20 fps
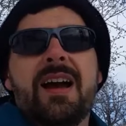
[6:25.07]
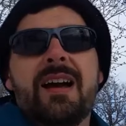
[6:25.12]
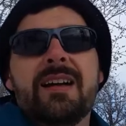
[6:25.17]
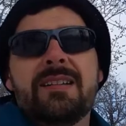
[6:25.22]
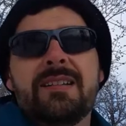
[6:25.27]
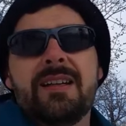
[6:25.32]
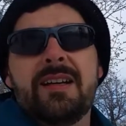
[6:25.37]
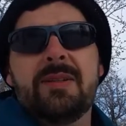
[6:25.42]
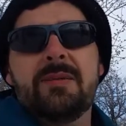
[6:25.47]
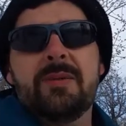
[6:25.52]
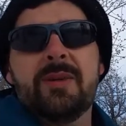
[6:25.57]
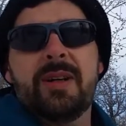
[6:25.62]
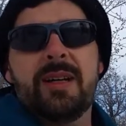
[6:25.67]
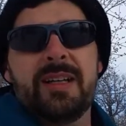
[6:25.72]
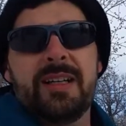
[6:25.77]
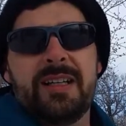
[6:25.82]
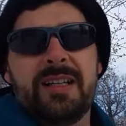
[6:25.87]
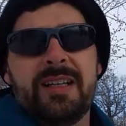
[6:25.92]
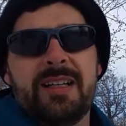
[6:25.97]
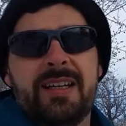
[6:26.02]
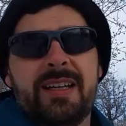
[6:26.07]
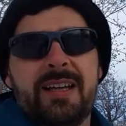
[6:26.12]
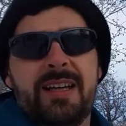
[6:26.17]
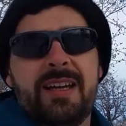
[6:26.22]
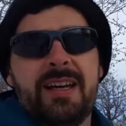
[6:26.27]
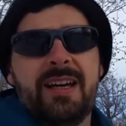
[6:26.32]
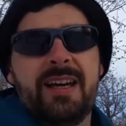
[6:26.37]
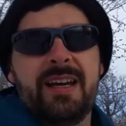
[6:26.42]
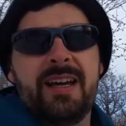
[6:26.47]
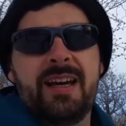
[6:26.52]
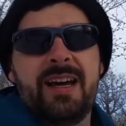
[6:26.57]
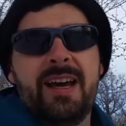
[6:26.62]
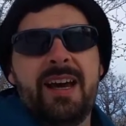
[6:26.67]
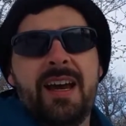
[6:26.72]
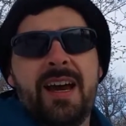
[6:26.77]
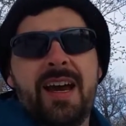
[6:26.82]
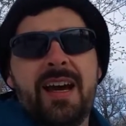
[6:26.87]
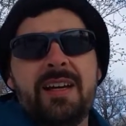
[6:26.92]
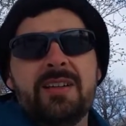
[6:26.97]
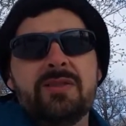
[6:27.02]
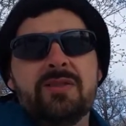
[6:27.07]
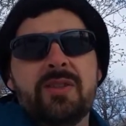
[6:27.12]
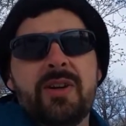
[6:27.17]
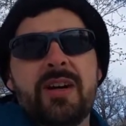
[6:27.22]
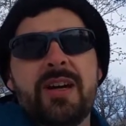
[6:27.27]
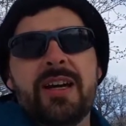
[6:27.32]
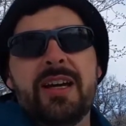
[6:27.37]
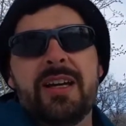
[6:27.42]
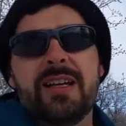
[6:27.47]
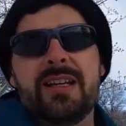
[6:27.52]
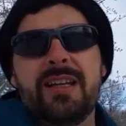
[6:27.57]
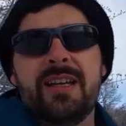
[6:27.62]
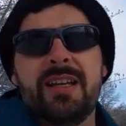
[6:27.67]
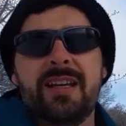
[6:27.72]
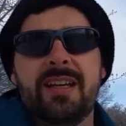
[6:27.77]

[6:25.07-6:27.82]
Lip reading: I'll tell you what. I'll trade